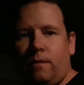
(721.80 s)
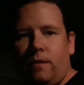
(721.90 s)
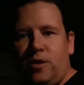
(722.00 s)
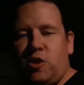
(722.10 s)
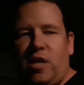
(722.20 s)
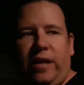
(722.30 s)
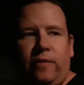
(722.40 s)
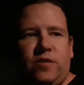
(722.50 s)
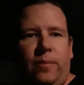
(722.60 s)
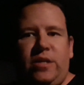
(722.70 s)
Just like
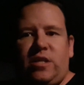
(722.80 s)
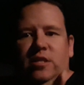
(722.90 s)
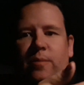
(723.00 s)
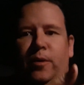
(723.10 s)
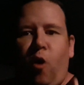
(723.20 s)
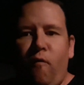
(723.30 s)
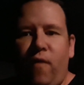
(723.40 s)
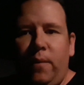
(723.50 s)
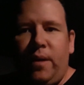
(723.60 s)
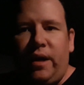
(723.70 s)
if somebody sets up a
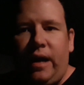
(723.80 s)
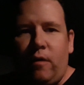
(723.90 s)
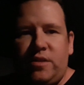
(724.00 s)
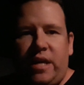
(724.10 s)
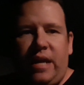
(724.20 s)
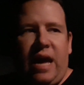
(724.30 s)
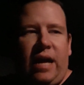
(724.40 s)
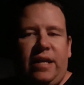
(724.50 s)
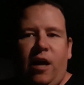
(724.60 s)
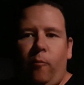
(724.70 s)
GoFundMe account saying, hey, I
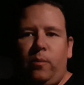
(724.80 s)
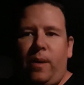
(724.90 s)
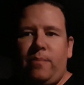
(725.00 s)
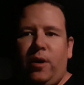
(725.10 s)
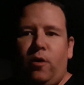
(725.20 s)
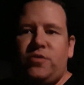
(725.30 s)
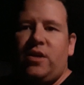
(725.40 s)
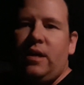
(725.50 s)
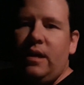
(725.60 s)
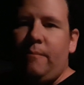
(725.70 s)
need help with my bills.
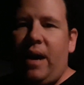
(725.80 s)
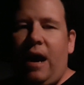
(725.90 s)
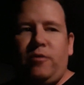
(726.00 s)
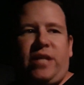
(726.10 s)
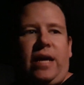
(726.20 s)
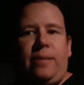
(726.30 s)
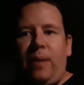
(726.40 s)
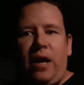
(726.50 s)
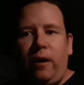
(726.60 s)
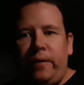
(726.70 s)
My house got hit
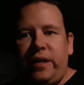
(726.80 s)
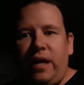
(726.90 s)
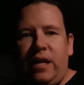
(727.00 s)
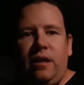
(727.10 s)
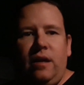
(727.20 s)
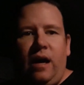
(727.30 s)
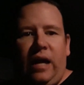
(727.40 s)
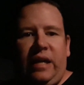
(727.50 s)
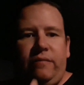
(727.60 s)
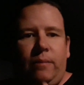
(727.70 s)
by a hurricane. I
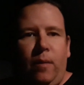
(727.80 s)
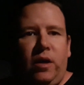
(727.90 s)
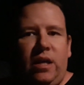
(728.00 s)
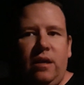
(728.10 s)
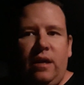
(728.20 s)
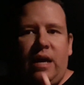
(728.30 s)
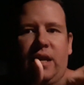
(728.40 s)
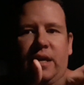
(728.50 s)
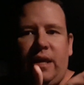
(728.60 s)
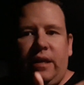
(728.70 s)
give them money, and
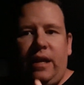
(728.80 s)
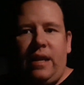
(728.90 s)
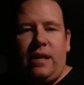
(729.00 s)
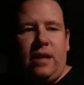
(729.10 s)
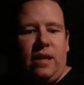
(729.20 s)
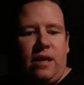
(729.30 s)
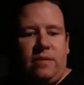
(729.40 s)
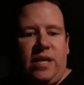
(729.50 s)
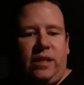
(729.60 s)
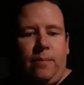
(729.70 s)
they
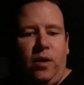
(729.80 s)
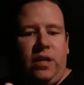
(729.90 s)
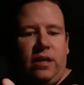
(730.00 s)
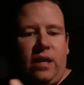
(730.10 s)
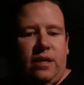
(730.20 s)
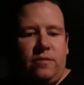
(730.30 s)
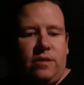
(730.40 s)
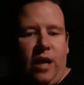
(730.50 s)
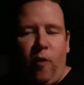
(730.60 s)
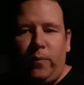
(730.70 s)
take the money and they
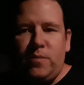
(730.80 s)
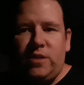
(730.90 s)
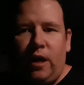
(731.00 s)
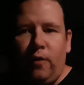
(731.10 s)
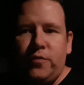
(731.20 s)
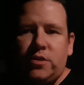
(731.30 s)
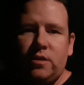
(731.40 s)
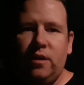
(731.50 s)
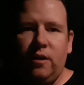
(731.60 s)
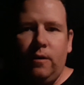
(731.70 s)
help themselves.
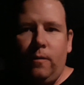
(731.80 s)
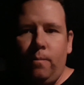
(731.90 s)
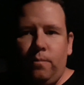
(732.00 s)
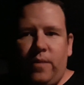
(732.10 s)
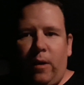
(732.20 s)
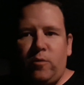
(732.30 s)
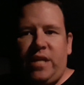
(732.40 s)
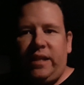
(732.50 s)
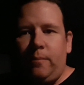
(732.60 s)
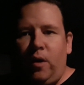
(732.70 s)
They don't
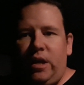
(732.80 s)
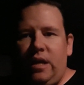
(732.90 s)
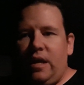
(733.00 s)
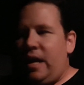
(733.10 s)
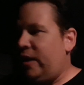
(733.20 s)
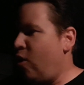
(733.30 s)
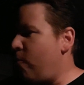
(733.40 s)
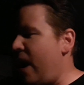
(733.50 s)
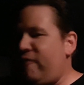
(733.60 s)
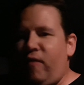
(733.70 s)
take the money and go
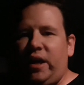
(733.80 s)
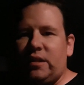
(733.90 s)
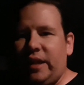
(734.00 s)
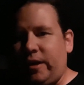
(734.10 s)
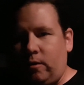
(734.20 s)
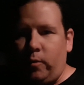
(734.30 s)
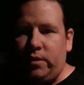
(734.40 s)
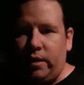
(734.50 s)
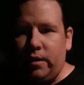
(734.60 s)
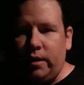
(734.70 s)
buy fucking liquor with
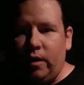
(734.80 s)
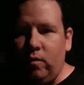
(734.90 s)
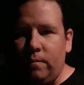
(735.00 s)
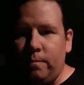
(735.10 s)
it, you know?